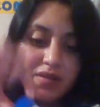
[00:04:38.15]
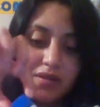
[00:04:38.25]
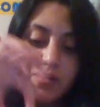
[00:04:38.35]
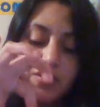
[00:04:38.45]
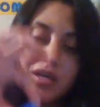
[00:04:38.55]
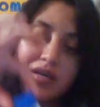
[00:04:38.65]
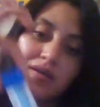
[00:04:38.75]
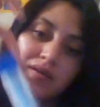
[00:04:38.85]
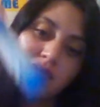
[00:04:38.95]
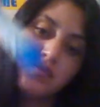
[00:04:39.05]
Look,
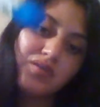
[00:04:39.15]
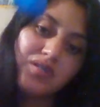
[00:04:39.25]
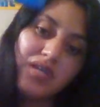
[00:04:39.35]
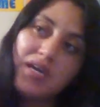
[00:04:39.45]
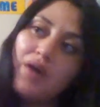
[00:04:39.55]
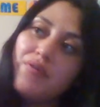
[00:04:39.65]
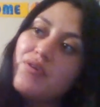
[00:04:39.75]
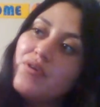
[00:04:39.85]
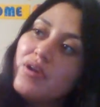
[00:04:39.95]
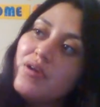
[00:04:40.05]
take out
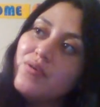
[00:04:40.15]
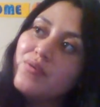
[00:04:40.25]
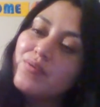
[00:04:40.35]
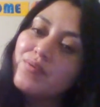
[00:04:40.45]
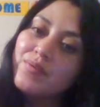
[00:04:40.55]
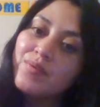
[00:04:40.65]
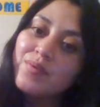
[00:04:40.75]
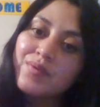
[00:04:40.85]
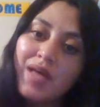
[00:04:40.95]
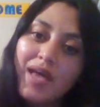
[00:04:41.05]
your glue.
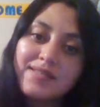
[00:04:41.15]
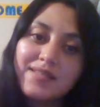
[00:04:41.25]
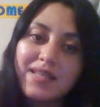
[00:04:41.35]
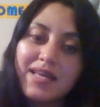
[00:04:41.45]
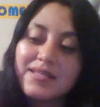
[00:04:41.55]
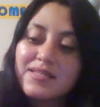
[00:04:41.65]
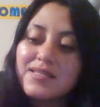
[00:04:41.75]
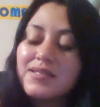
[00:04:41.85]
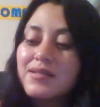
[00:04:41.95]
Excellent.